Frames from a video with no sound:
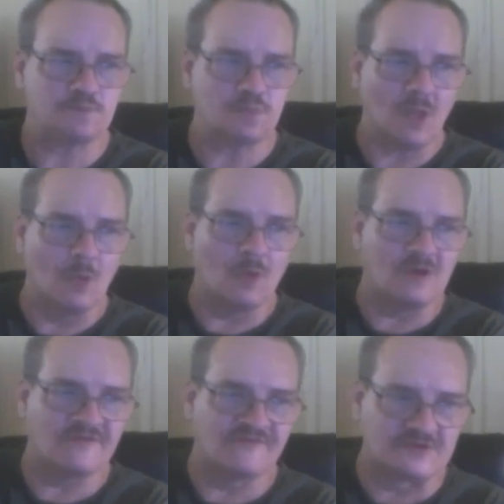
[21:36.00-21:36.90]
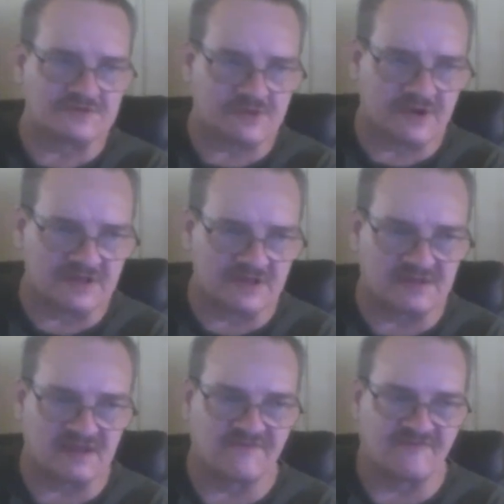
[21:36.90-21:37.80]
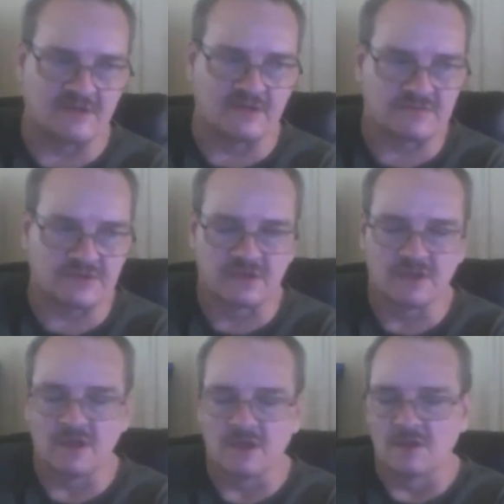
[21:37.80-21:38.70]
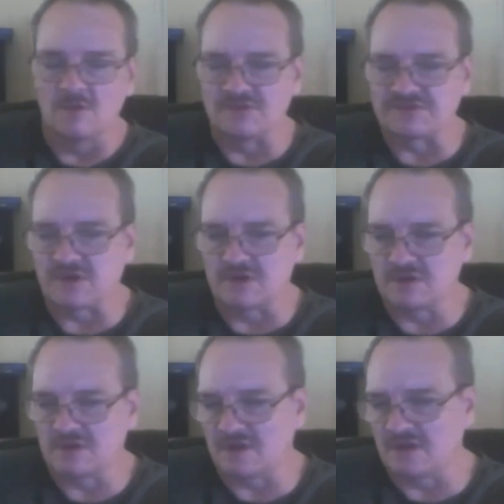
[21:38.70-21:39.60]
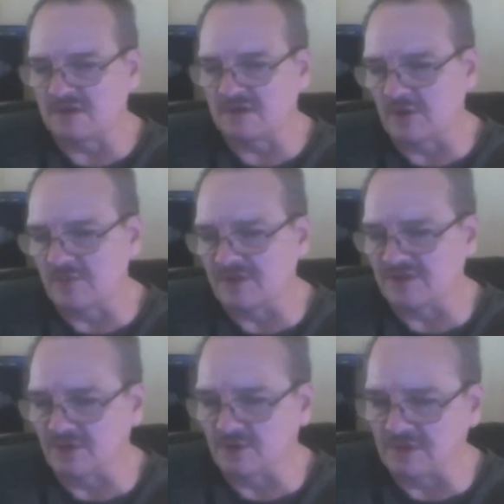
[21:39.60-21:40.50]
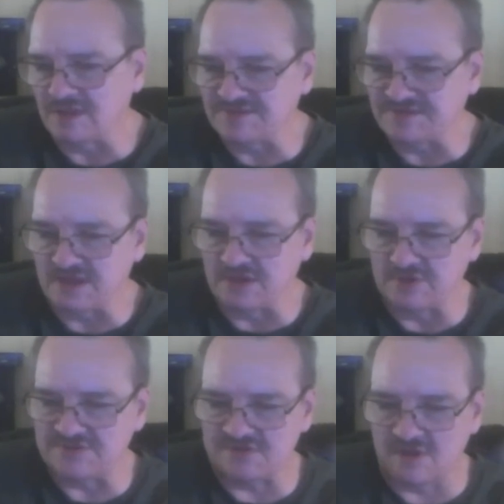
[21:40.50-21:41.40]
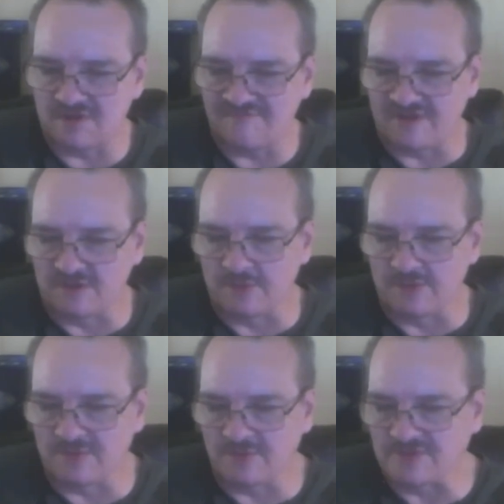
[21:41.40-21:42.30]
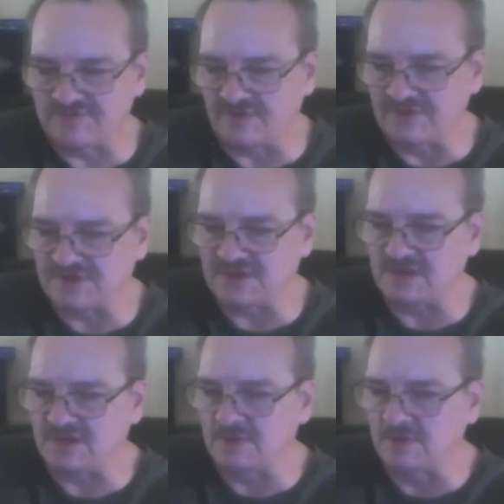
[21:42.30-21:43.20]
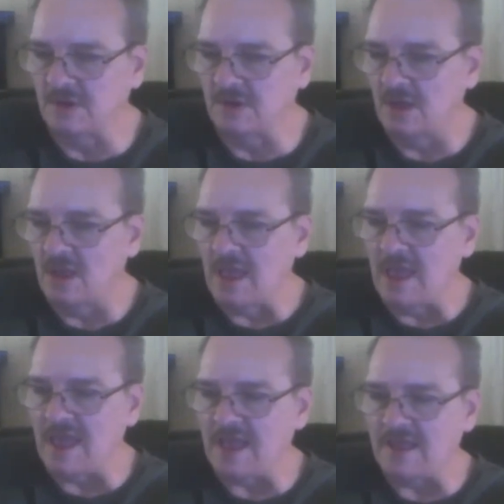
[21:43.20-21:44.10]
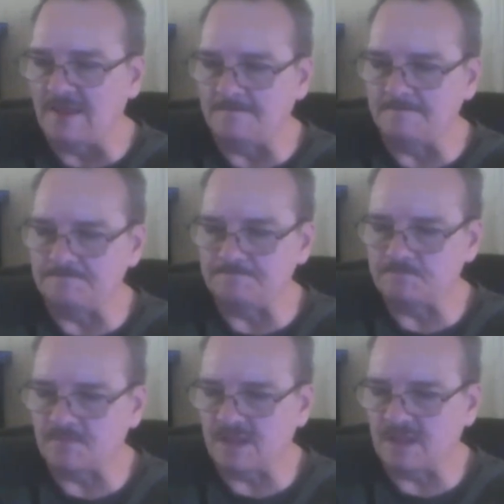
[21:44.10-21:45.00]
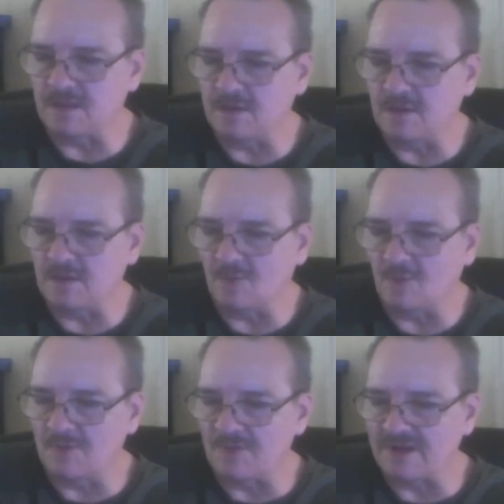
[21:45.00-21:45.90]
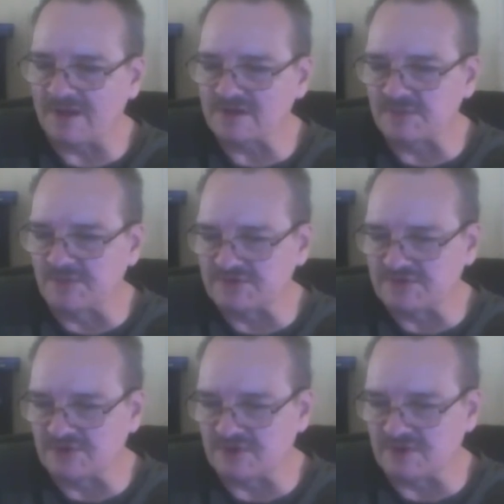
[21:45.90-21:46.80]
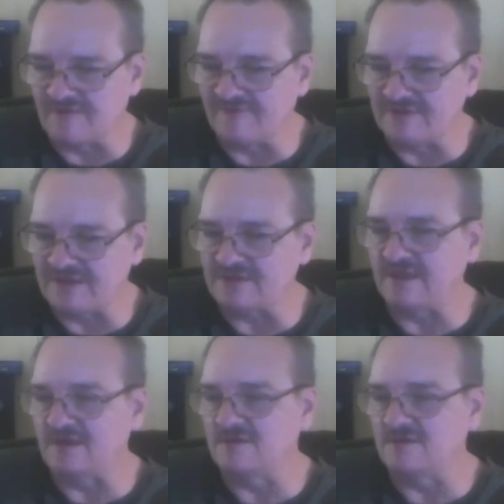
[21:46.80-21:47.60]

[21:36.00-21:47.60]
one of the first trainings I developed was called 12-month local SEO. It's not available anymore as far as I know. And one of my customers took off on that. Now,